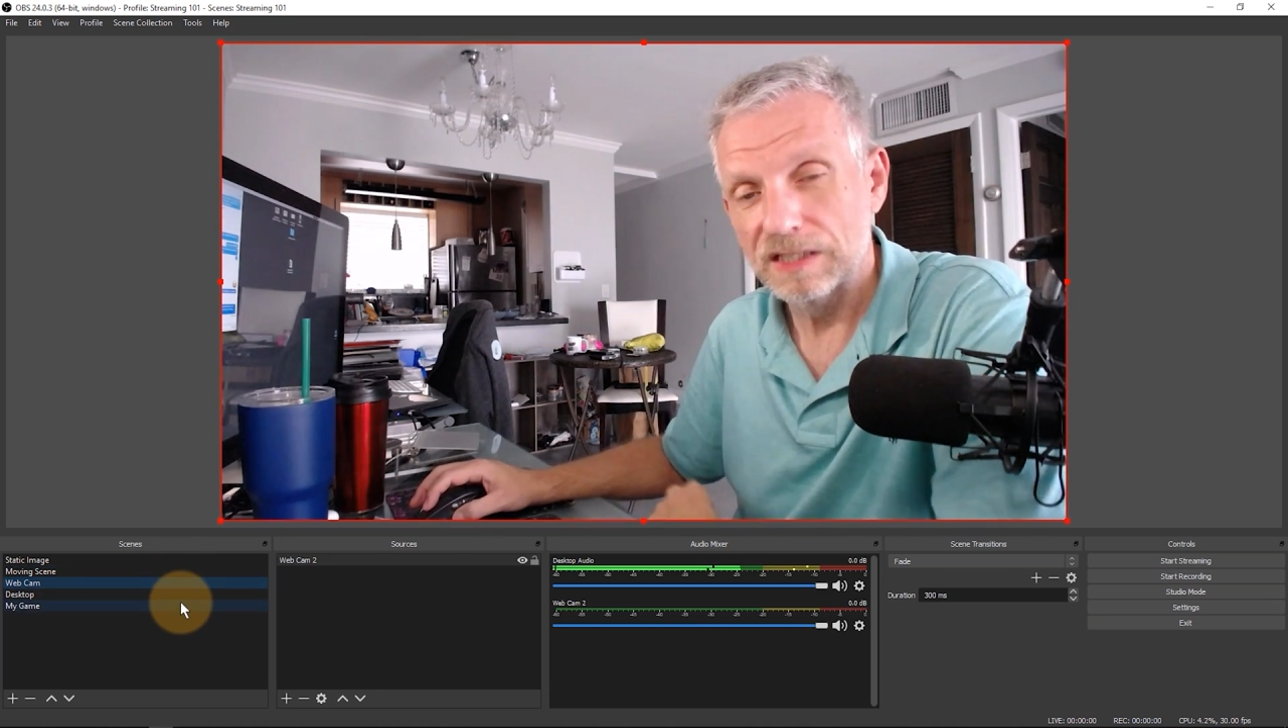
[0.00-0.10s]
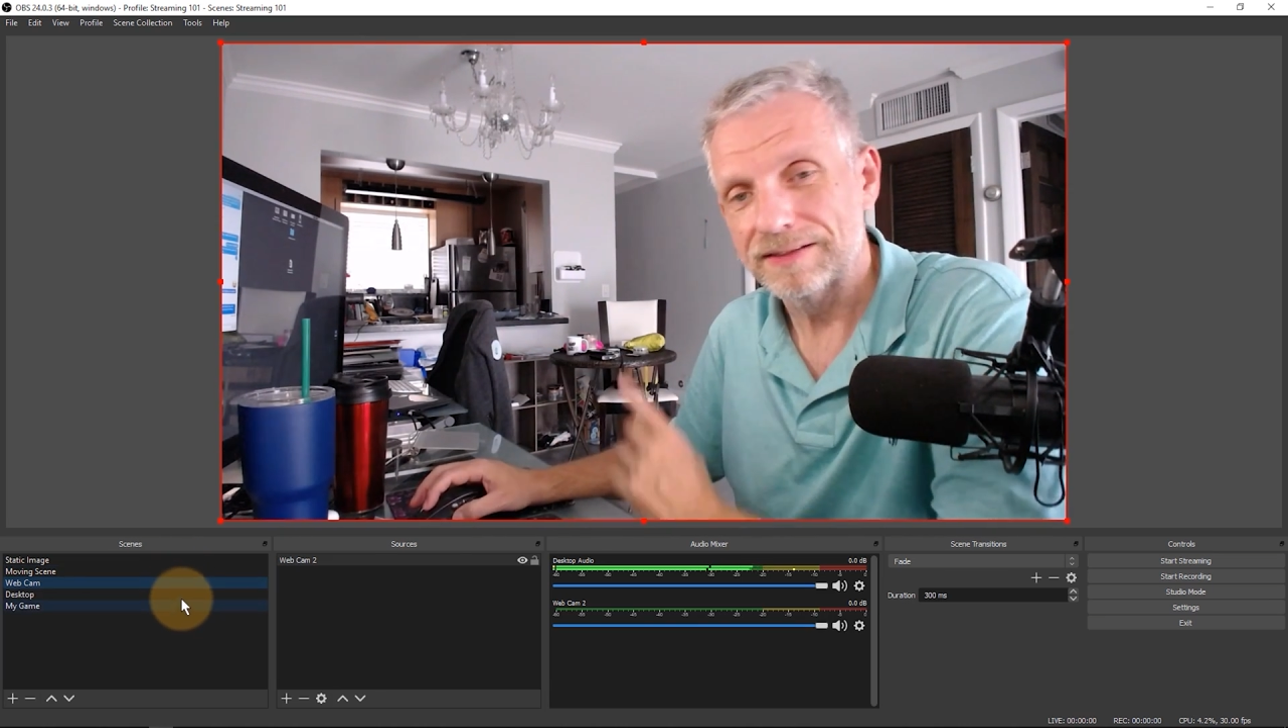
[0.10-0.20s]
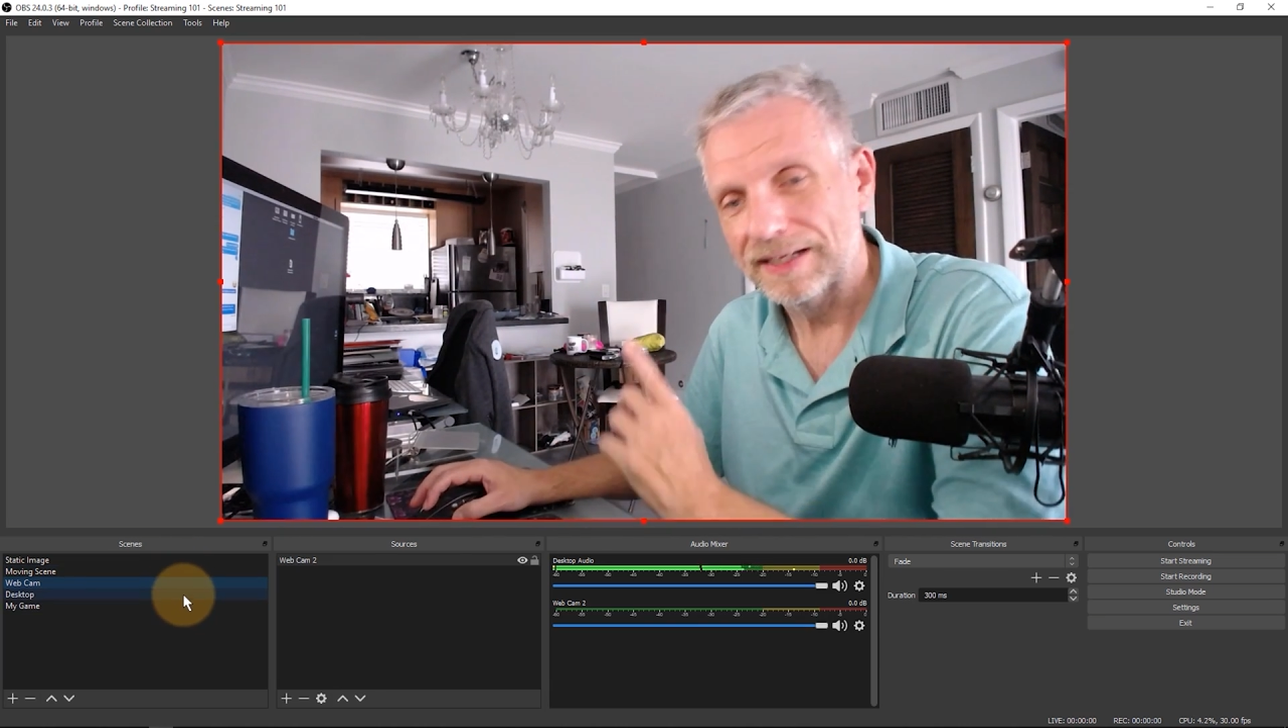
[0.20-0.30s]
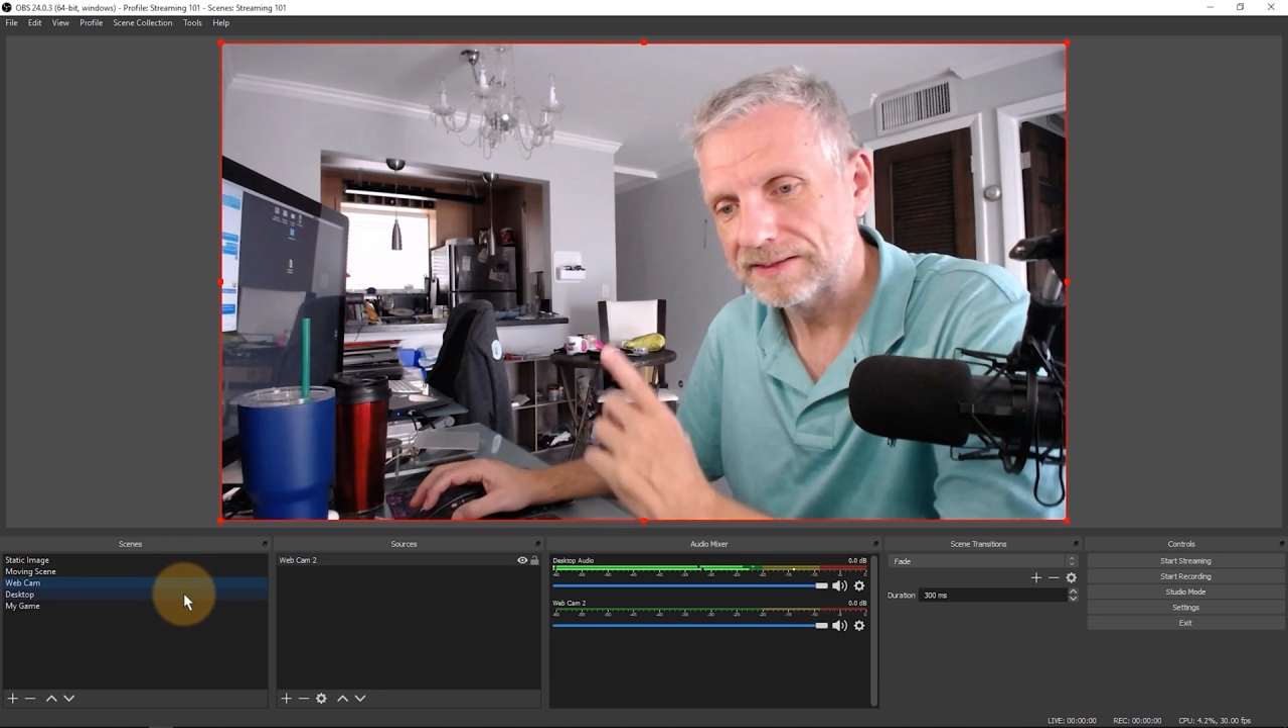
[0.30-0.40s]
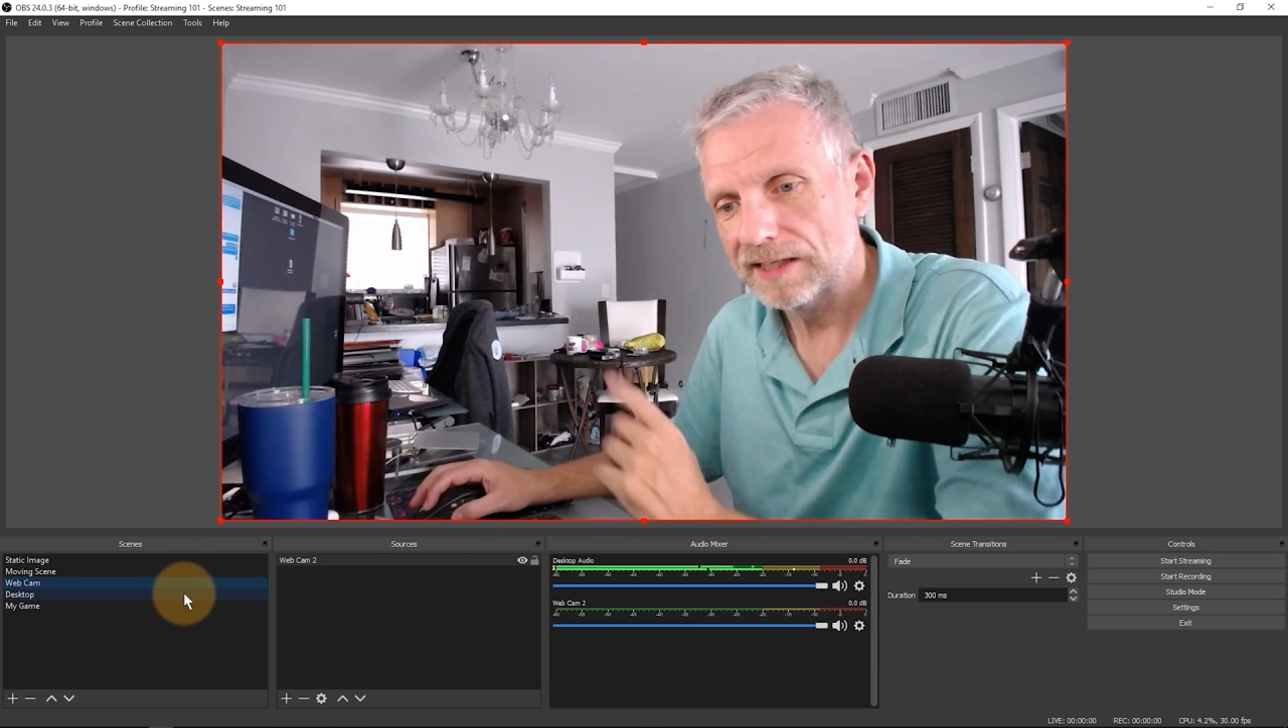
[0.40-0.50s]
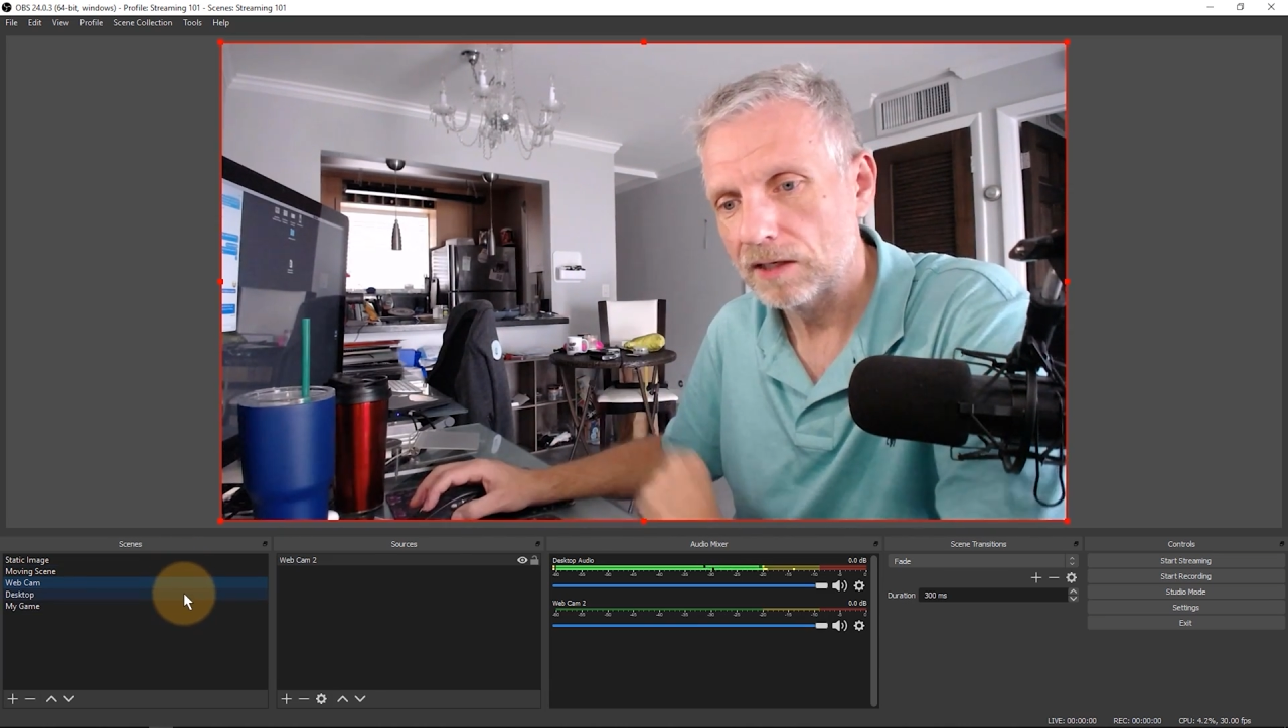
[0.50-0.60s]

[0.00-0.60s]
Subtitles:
That's